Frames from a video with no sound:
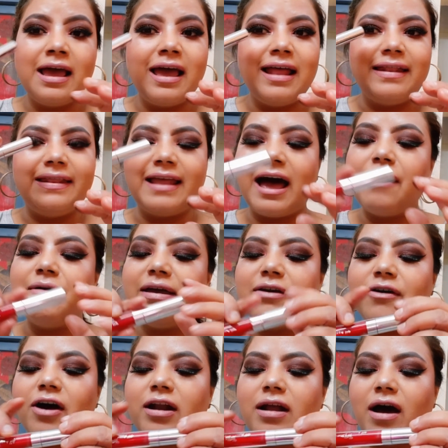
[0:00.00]
Now I
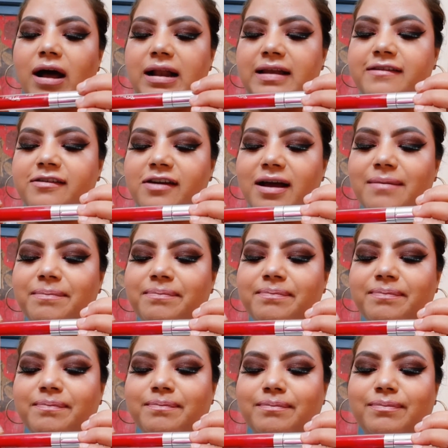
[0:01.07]
got Ultra
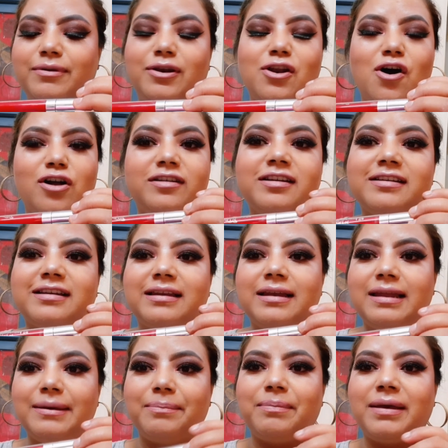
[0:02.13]
Blotted
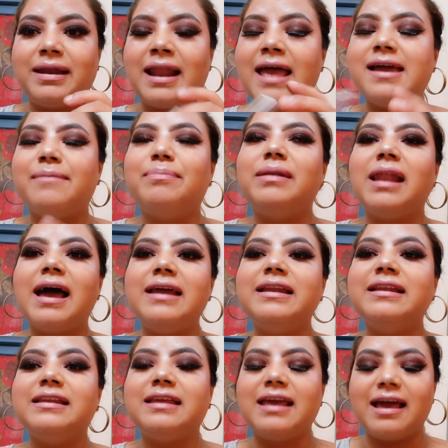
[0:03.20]
Lip and I applied
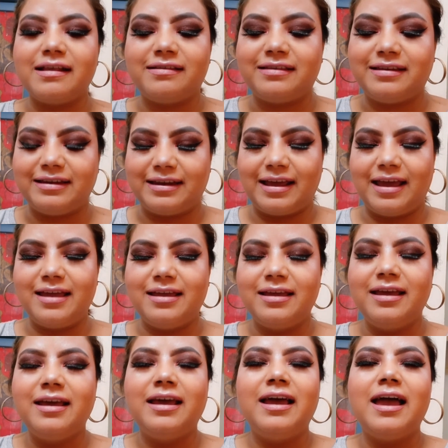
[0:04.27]
it yesterday,
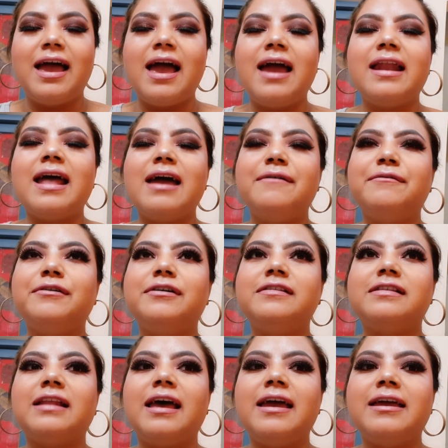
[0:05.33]
and I was
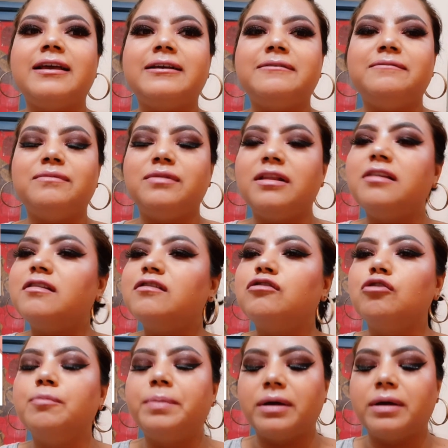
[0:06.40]
like, this is super